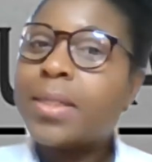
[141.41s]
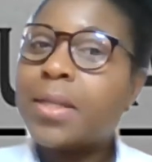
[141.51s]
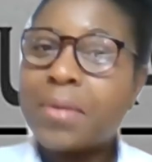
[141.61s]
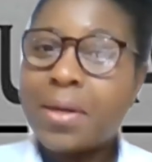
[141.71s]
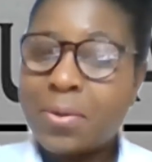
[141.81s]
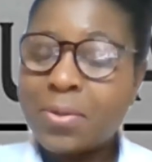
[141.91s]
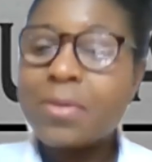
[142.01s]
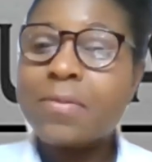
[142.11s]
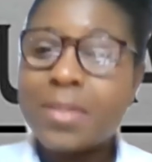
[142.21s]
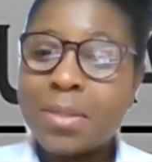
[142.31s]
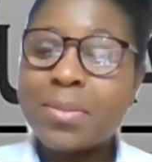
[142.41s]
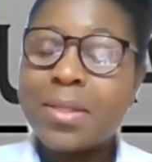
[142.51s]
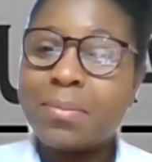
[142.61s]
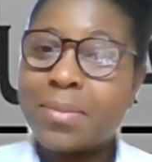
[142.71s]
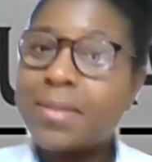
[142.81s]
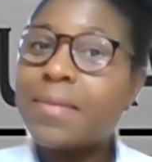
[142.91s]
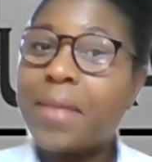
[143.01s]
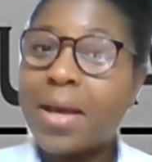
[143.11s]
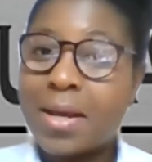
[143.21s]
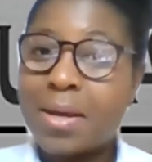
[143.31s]
There are lots of symptoms
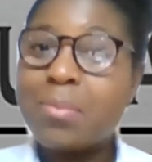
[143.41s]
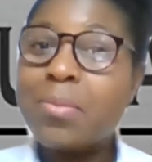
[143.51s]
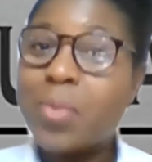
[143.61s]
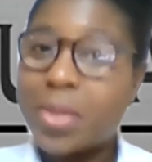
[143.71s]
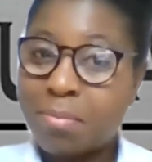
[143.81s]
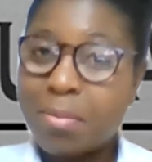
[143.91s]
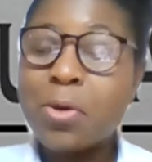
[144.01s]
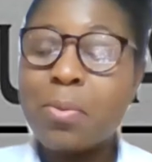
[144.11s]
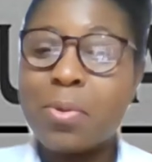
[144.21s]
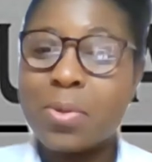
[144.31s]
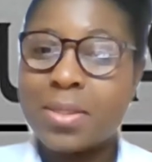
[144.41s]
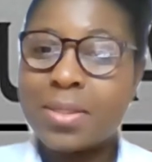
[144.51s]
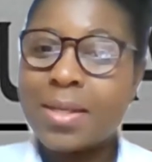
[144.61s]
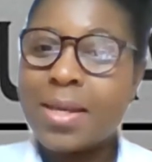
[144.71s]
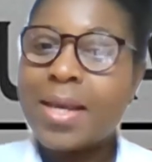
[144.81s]
that come with menopause,